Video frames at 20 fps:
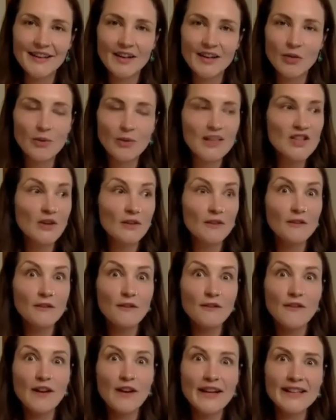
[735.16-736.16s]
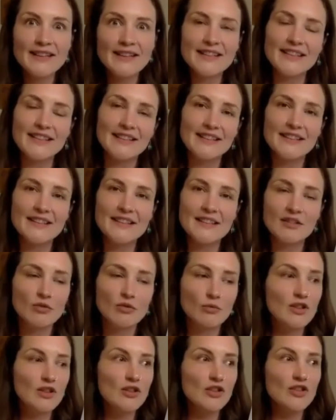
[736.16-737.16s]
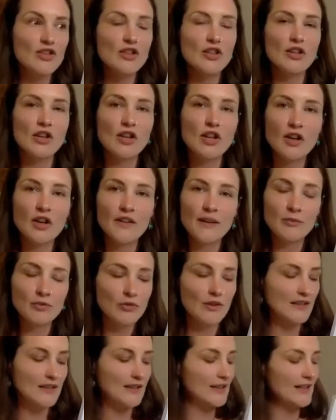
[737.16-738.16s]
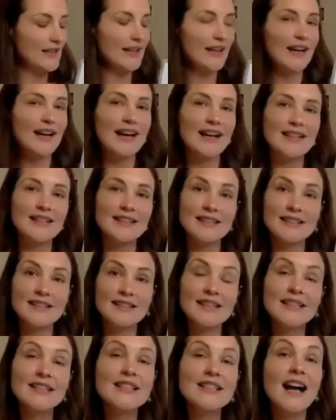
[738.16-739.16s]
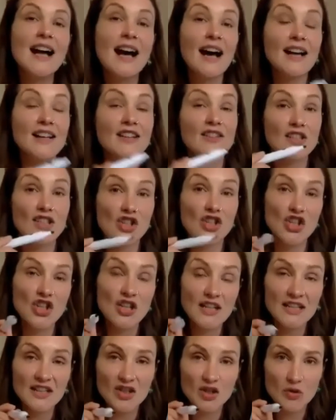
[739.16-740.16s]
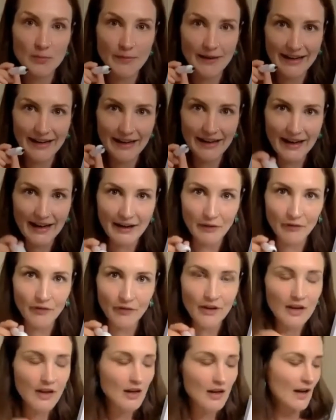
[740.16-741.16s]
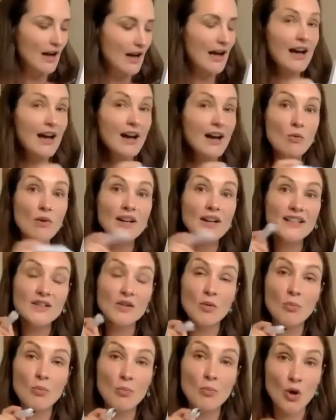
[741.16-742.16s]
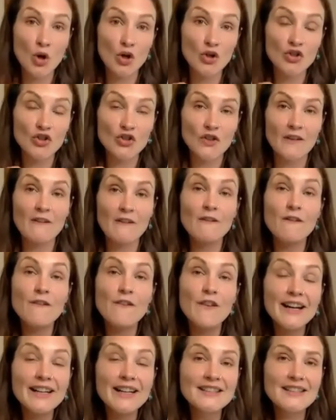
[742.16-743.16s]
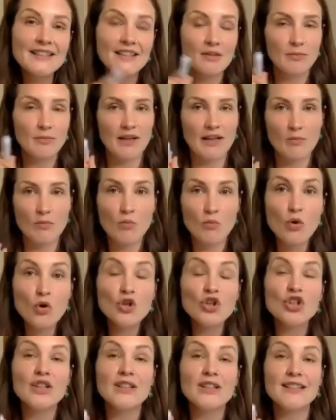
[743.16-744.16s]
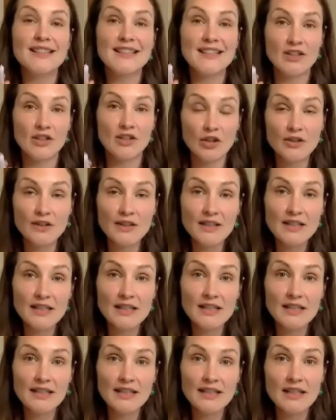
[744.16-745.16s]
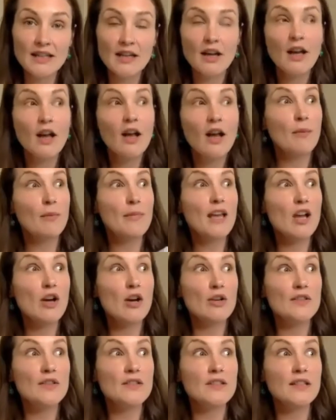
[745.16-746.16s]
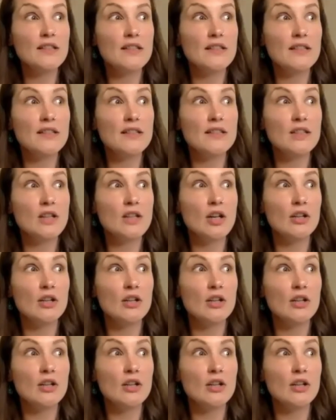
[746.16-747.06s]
We don't fight it. We just allow them to exist. And guys, this has changed my life. I was a person fighting my emotions constantly because this is not